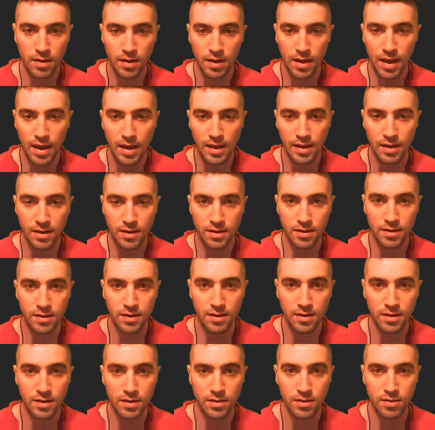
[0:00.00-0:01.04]

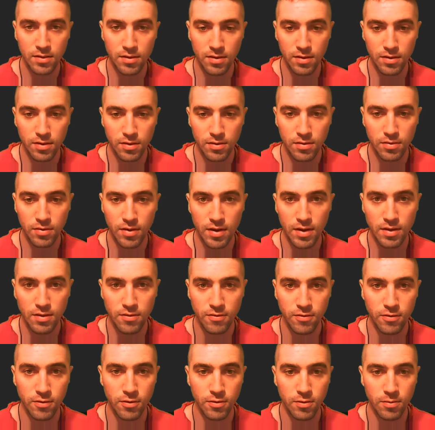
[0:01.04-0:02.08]
anchor dot
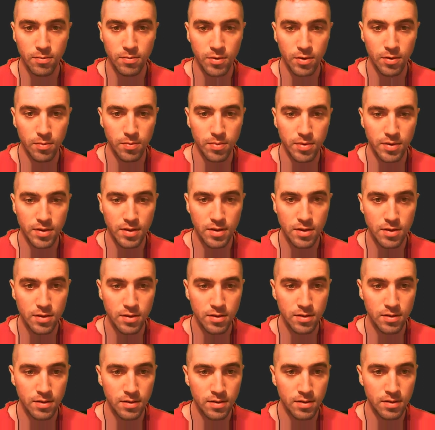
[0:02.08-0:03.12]
transform dot
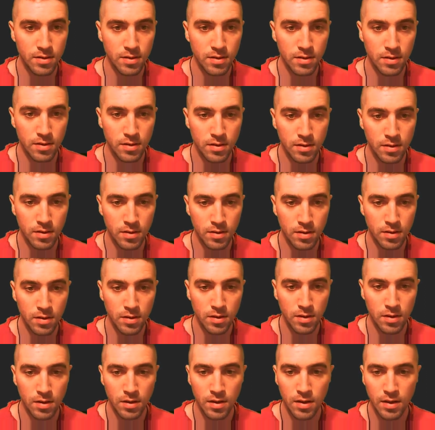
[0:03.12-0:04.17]
position
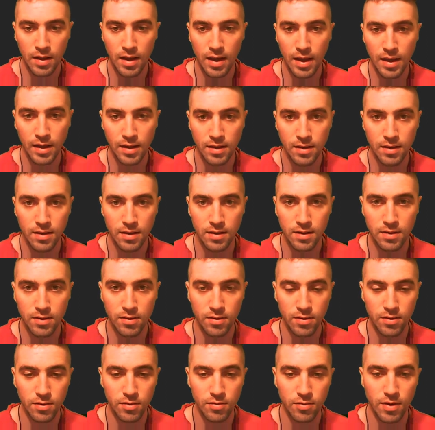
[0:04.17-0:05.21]
anchor
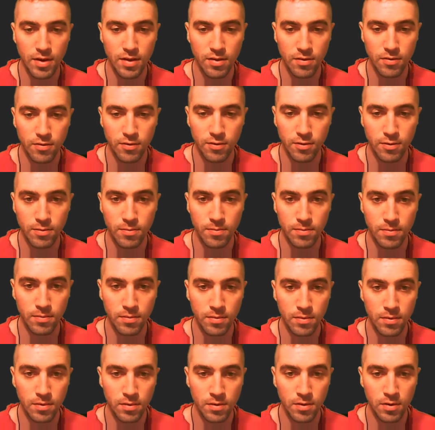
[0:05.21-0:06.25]
dot transform
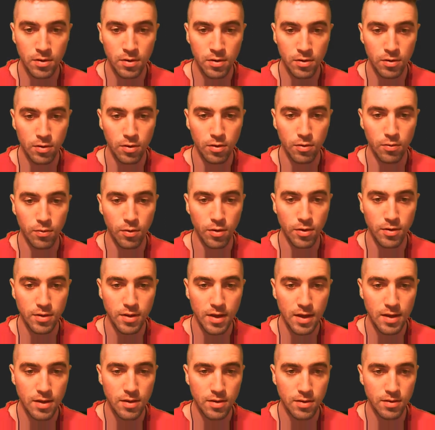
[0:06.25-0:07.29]
dot
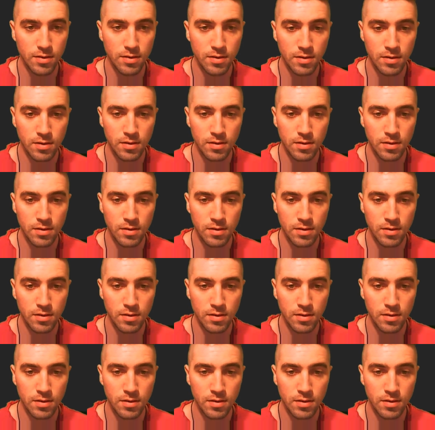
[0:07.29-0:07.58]
rotation